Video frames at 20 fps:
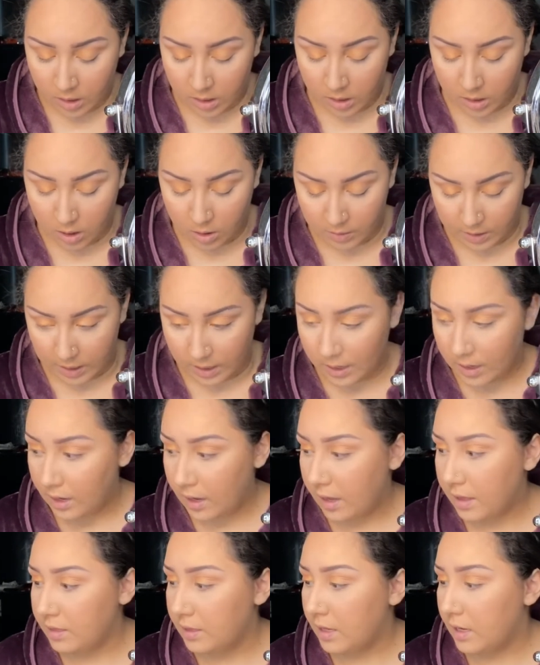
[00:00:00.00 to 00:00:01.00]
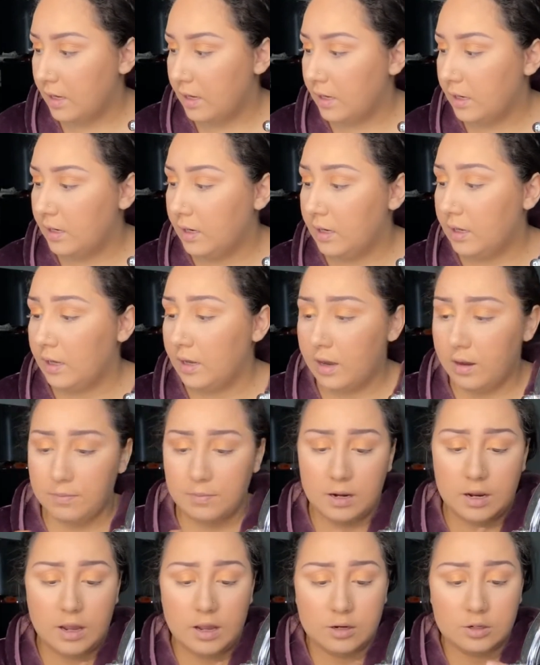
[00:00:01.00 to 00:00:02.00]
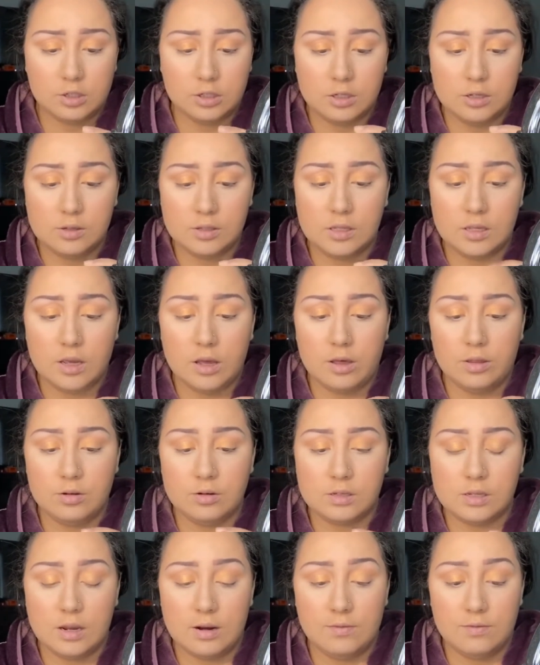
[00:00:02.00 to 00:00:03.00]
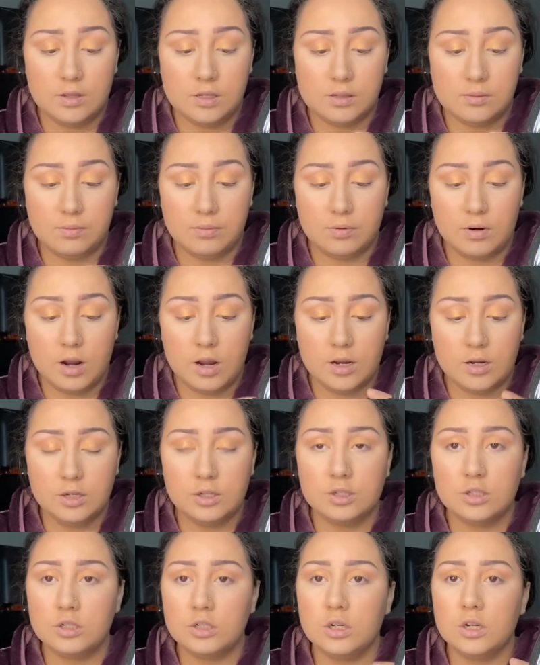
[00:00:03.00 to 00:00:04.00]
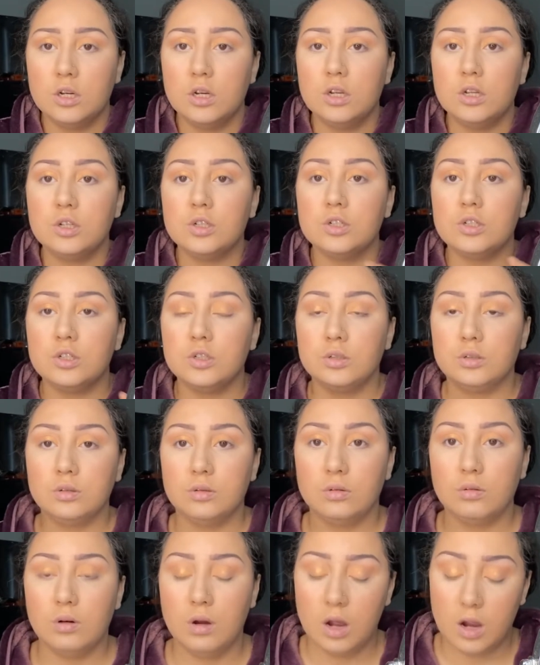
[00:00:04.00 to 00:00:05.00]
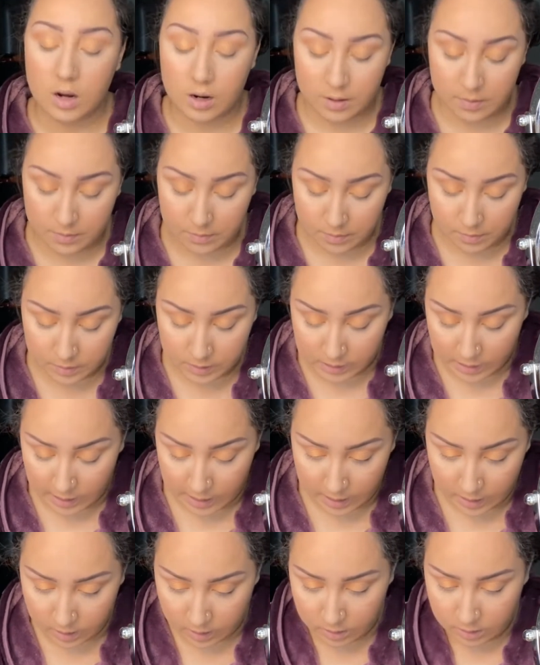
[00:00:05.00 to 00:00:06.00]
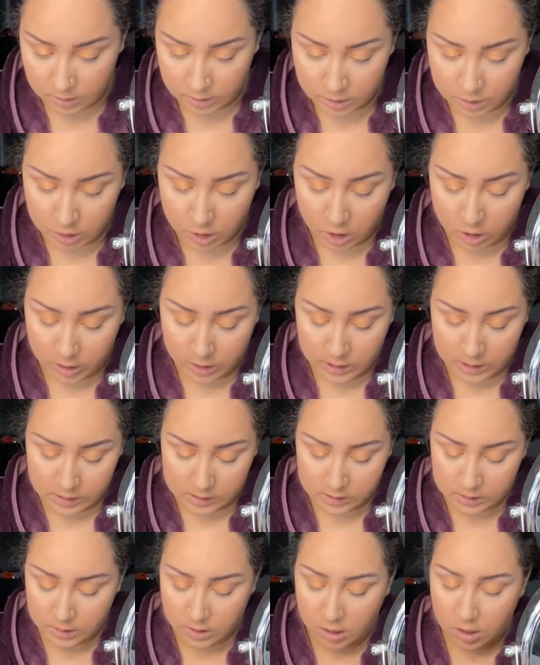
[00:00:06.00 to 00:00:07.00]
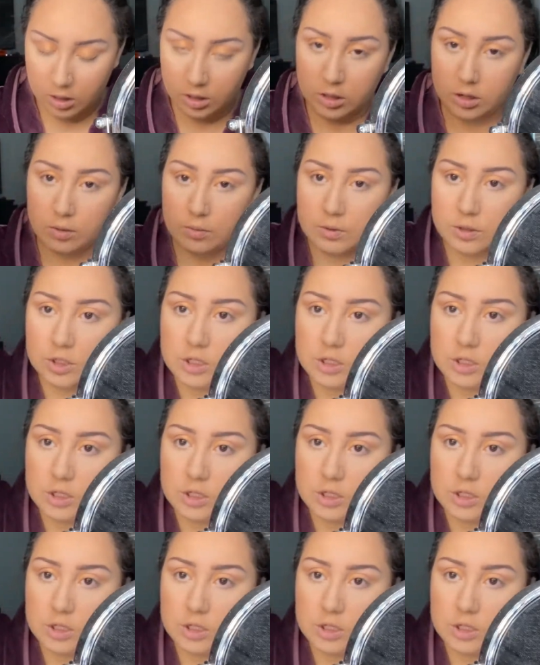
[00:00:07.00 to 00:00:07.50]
Okay, and then I'm gonna actually use the other side of this brush to take the darkest color, which